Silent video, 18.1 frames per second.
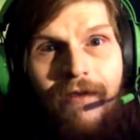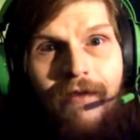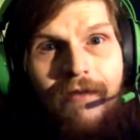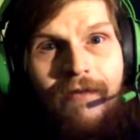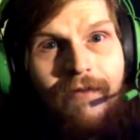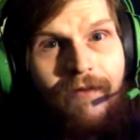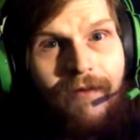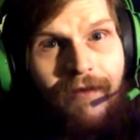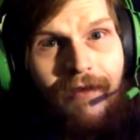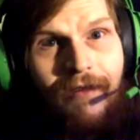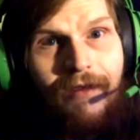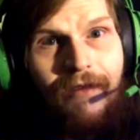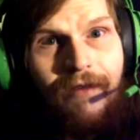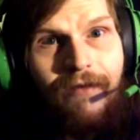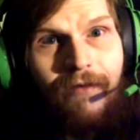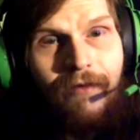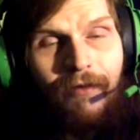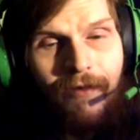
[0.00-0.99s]

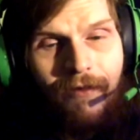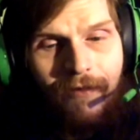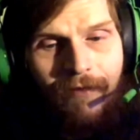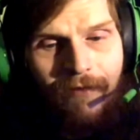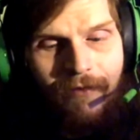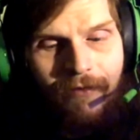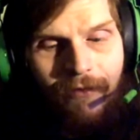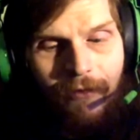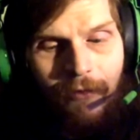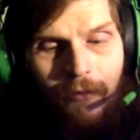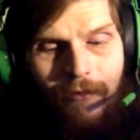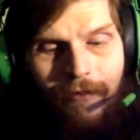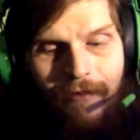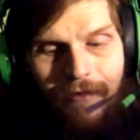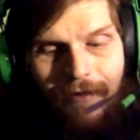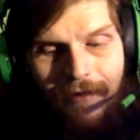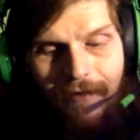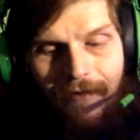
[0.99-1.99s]
indeed. Let's do
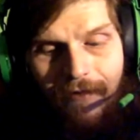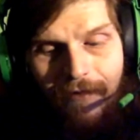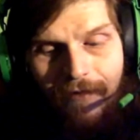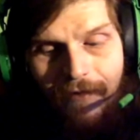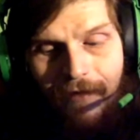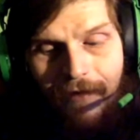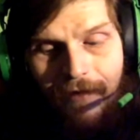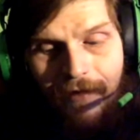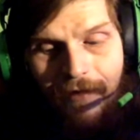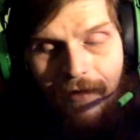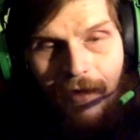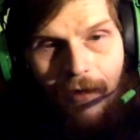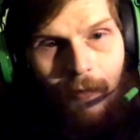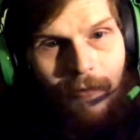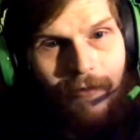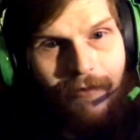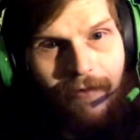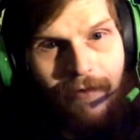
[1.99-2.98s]
indeed see how
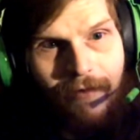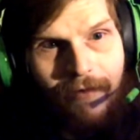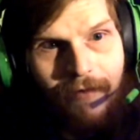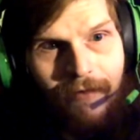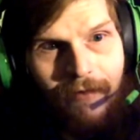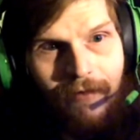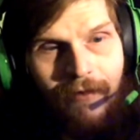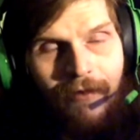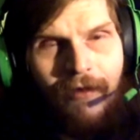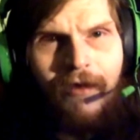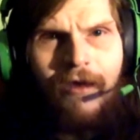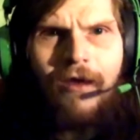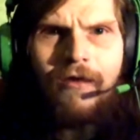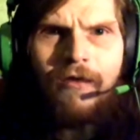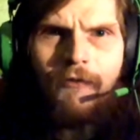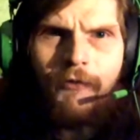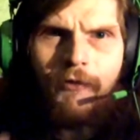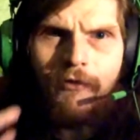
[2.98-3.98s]
we did. And
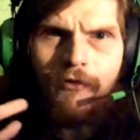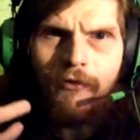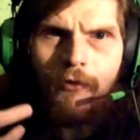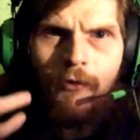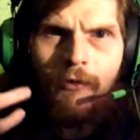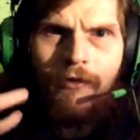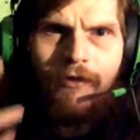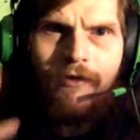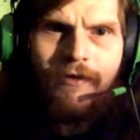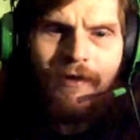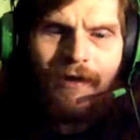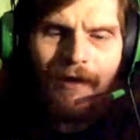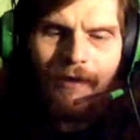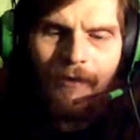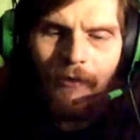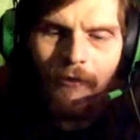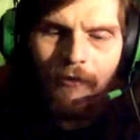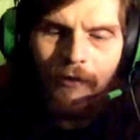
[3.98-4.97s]
if you're scoring
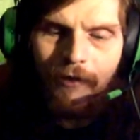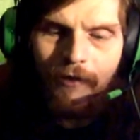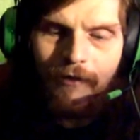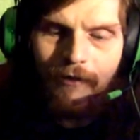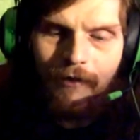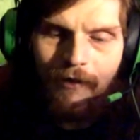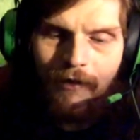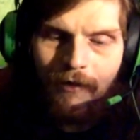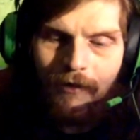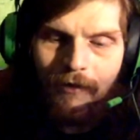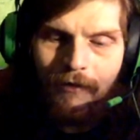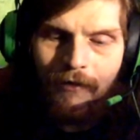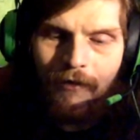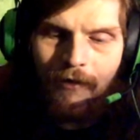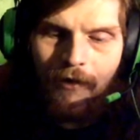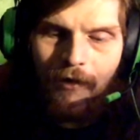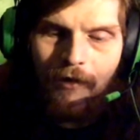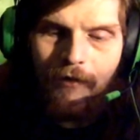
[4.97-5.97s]
that on a
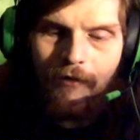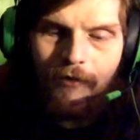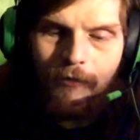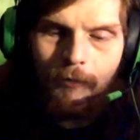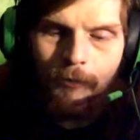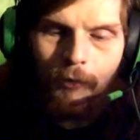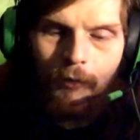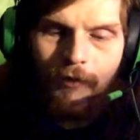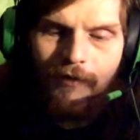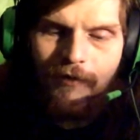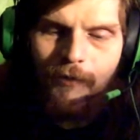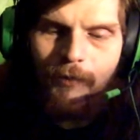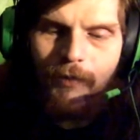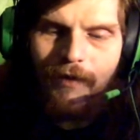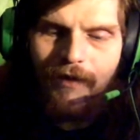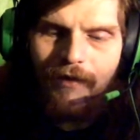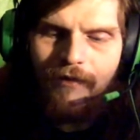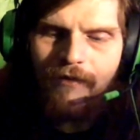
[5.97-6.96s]
point
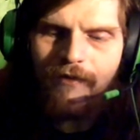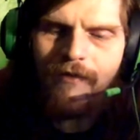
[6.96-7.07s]
space,